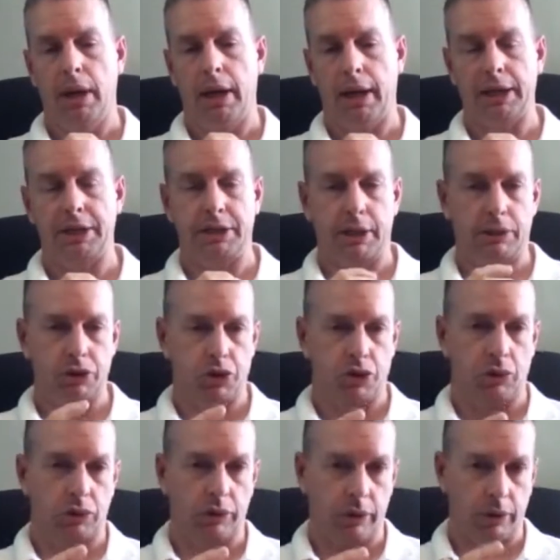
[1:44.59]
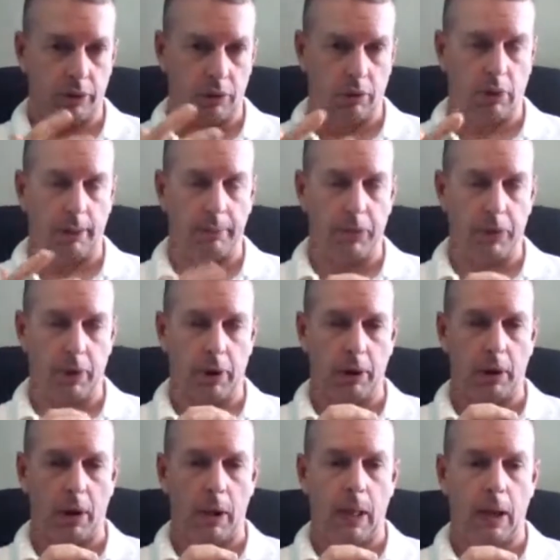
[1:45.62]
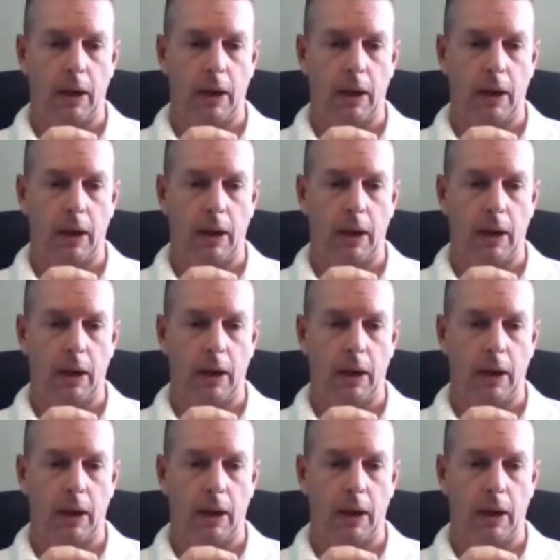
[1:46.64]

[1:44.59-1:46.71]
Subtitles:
and I set the children and her up there,